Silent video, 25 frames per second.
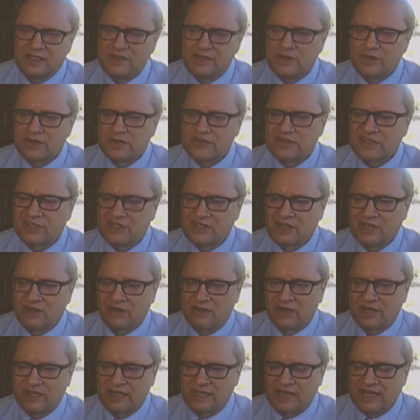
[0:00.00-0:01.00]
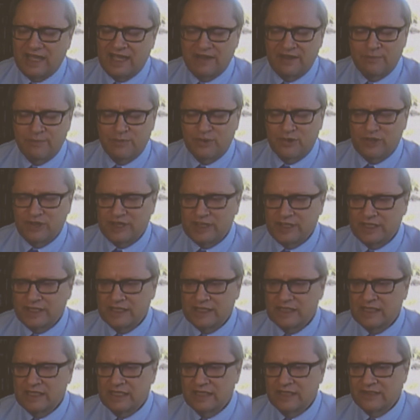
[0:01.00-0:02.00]
years ago and had
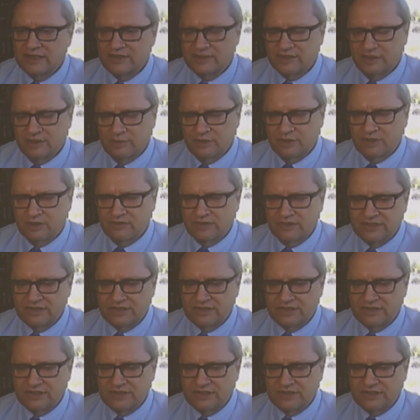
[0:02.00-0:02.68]
pretty similar